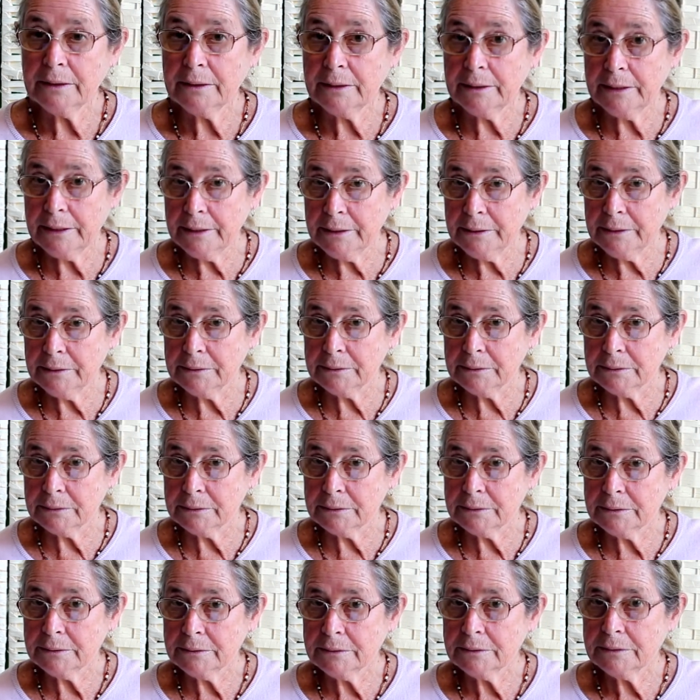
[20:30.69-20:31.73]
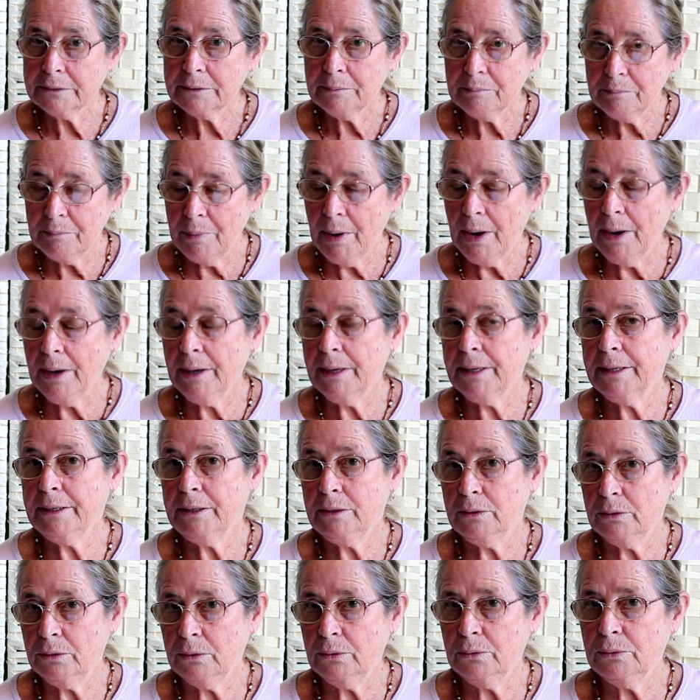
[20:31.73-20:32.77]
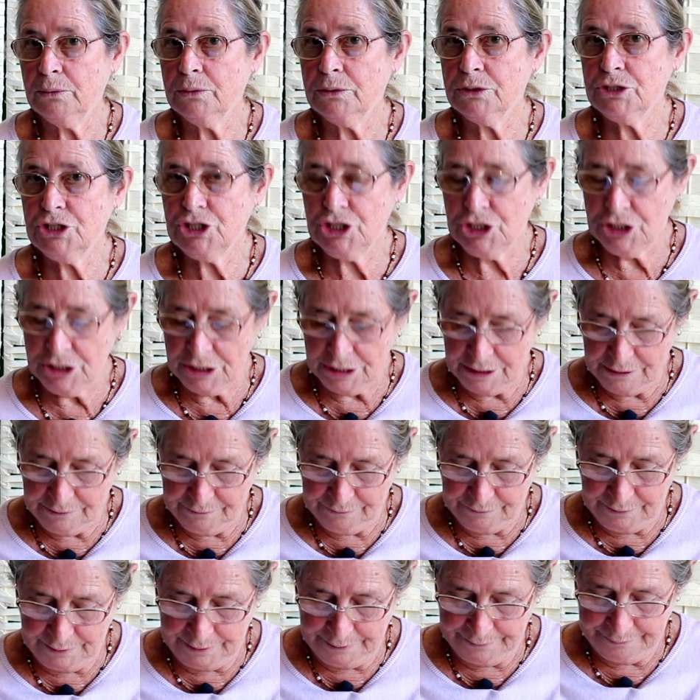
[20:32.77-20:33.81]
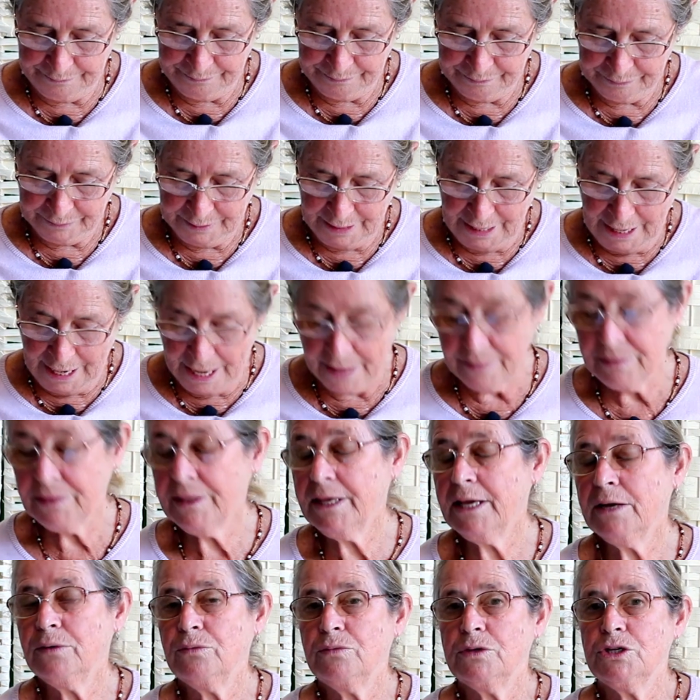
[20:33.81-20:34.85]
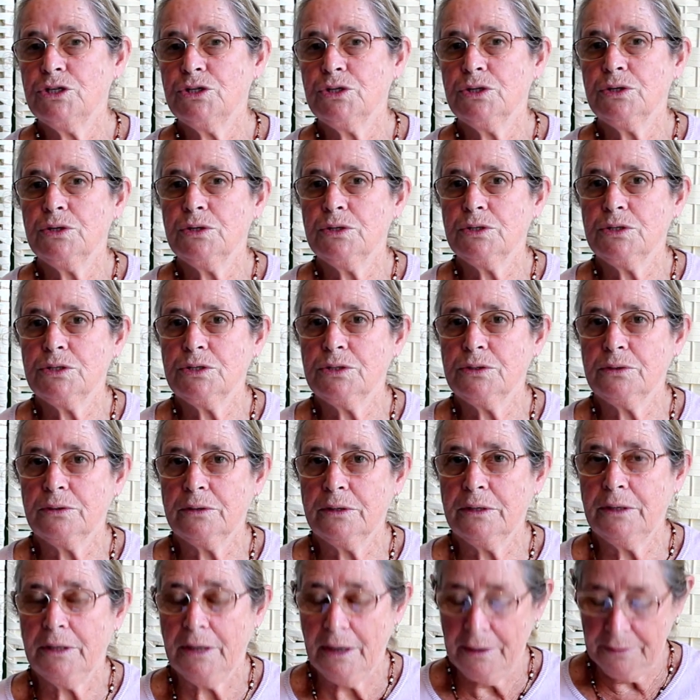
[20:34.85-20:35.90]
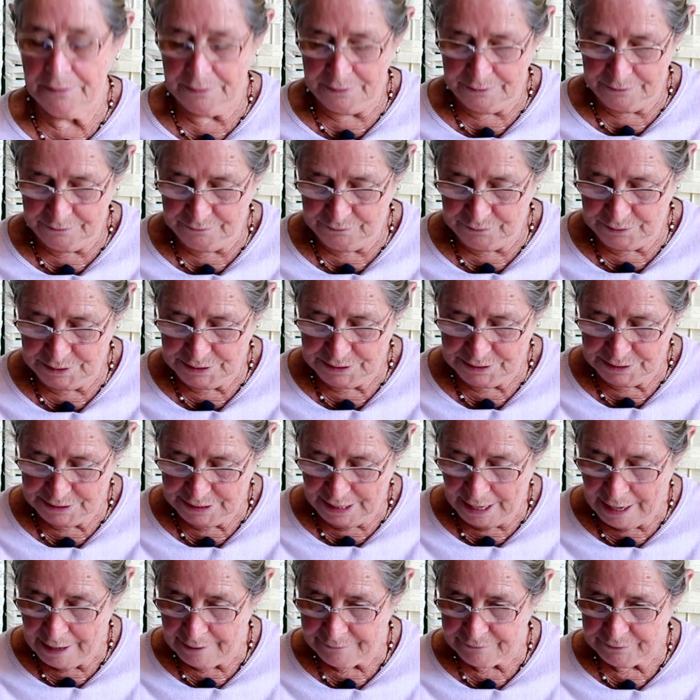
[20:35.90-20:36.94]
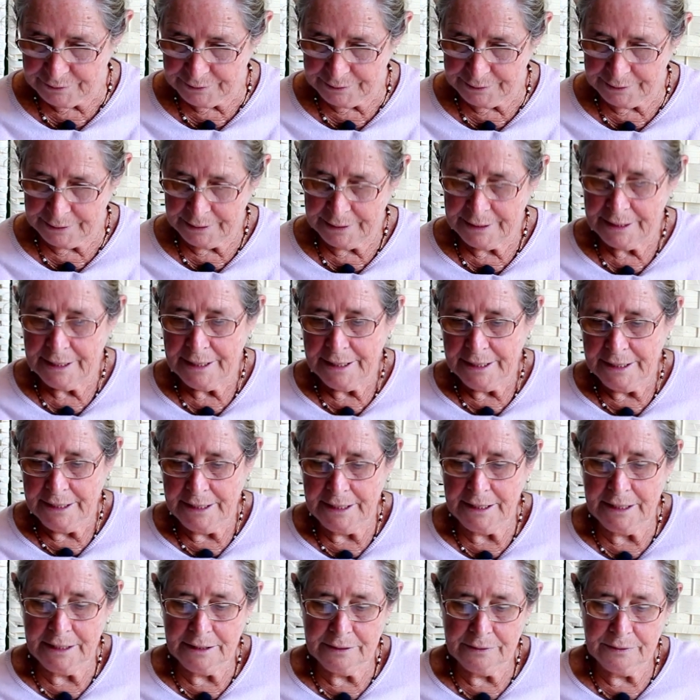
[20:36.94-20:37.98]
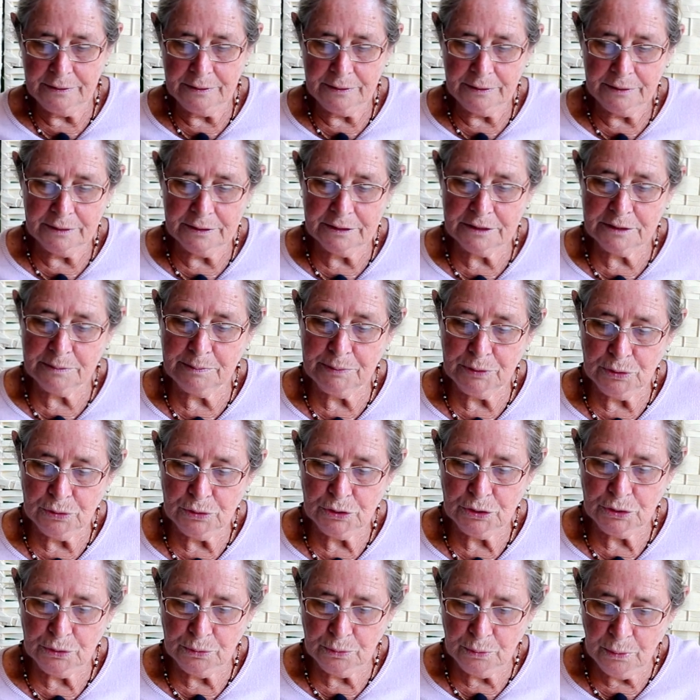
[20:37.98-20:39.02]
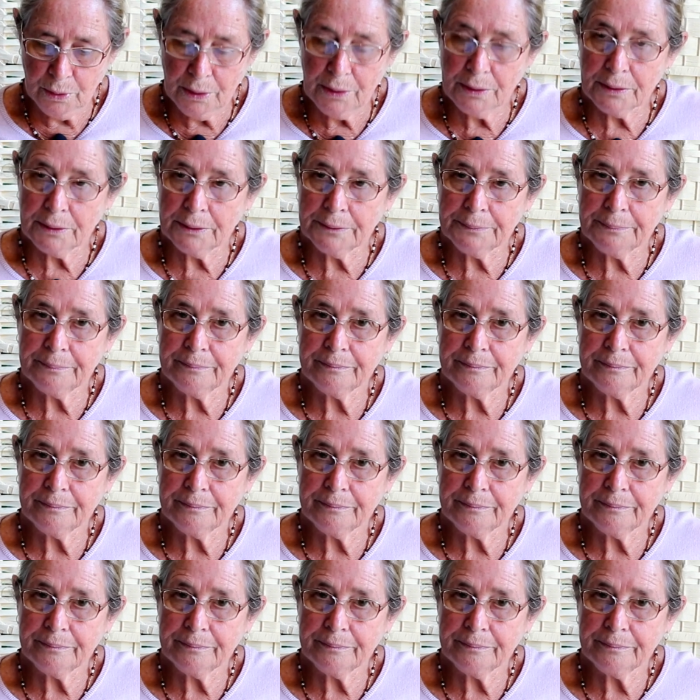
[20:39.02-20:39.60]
killed by Lord Shiva and then return to Goloka Vrindavan in the spiritual world.